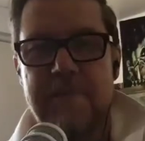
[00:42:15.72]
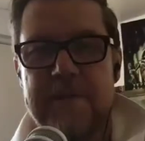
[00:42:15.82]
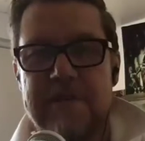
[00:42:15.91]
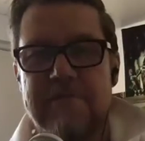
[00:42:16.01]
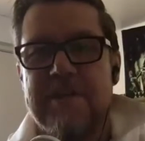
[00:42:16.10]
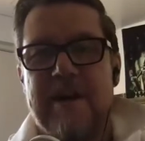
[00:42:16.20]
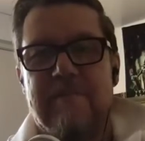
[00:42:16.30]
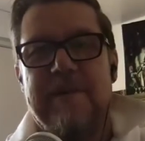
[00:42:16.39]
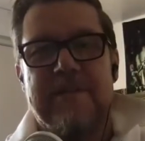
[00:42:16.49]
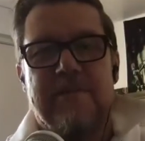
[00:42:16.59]
the straps under
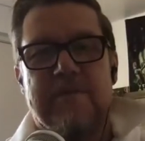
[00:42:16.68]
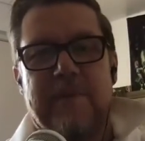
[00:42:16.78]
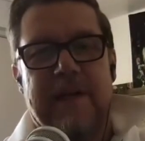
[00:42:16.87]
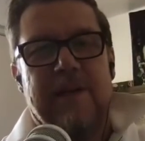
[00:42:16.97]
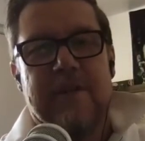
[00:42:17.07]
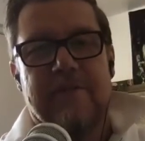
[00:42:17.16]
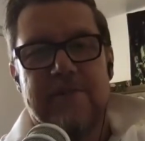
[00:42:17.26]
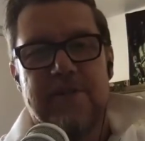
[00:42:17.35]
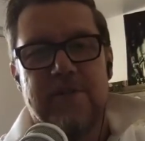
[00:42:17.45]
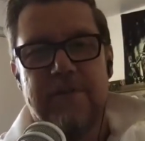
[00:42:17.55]
his armpits. He was being
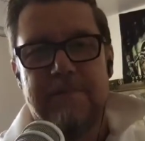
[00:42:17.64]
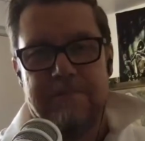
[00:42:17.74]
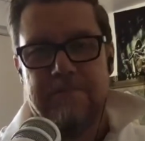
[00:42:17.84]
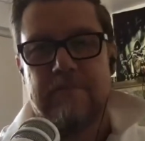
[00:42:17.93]
held up for sure.